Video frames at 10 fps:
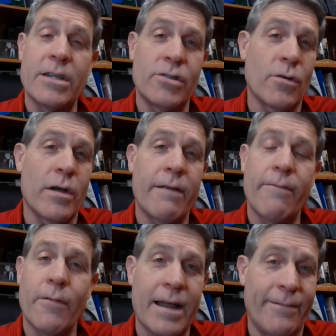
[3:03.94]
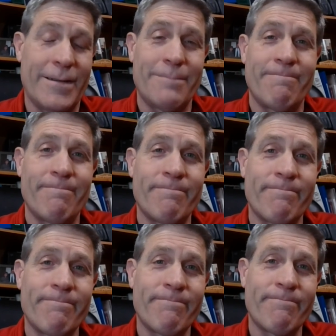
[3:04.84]
and joy forever.
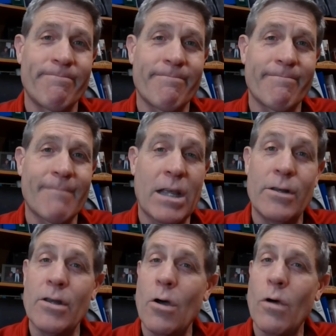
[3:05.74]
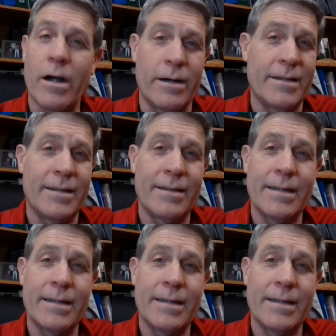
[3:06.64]
No heart